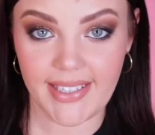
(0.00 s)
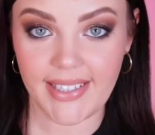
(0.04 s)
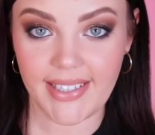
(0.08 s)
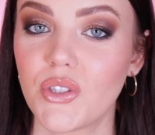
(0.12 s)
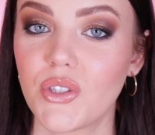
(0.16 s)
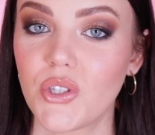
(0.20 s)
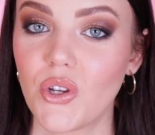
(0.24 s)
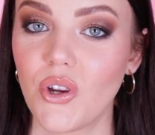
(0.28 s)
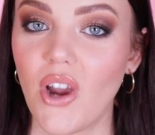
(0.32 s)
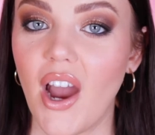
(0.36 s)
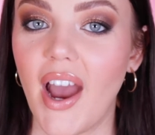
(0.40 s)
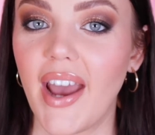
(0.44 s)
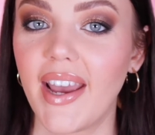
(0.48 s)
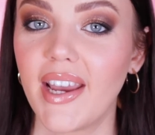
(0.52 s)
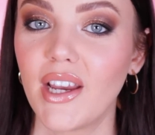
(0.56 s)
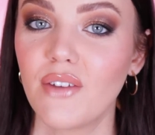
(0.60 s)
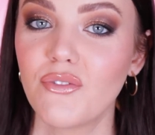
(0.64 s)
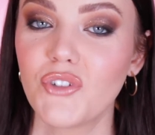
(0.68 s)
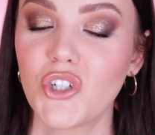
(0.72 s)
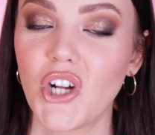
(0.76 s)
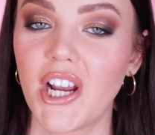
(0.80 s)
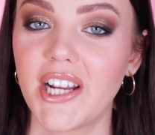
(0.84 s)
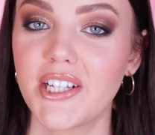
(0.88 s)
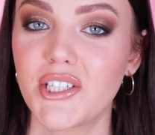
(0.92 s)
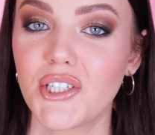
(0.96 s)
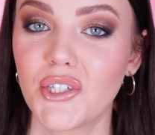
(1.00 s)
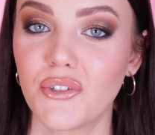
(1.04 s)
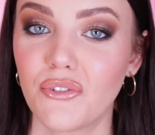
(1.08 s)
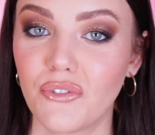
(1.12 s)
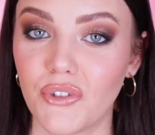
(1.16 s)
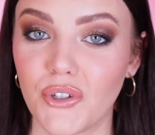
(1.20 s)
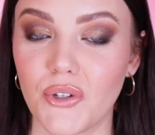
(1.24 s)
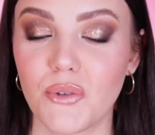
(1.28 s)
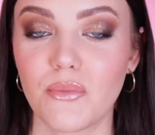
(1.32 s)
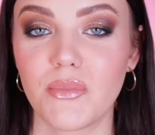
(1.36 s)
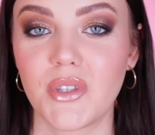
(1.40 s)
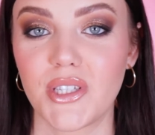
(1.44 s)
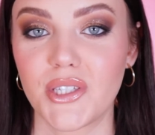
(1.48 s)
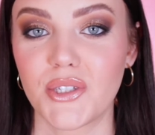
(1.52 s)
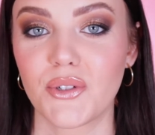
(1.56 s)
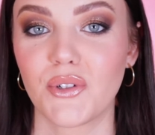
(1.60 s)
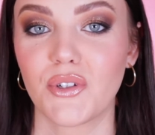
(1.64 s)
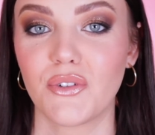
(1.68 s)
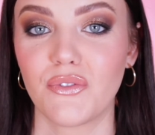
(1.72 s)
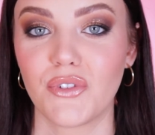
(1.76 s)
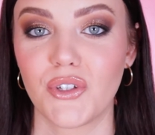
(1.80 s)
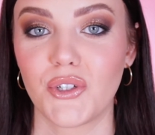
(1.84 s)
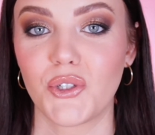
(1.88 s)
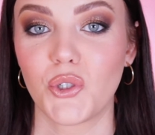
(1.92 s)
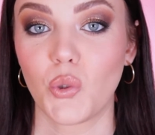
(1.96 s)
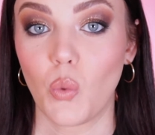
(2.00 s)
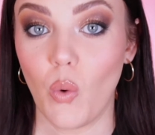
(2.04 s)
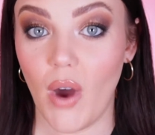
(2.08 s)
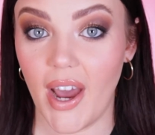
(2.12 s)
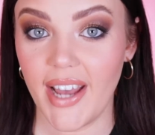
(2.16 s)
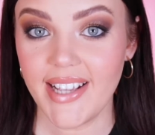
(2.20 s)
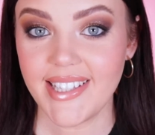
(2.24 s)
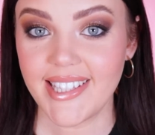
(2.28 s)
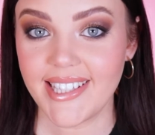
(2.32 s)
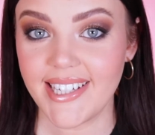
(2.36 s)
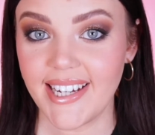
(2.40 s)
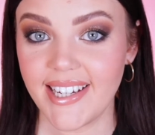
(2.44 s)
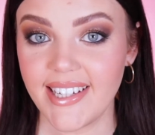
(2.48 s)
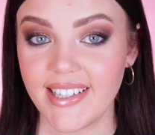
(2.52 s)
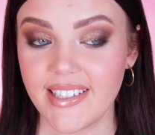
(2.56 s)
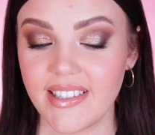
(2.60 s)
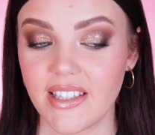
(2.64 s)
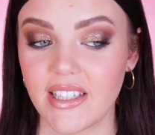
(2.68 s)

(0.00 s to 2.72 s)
So I have tried to film this review twice now.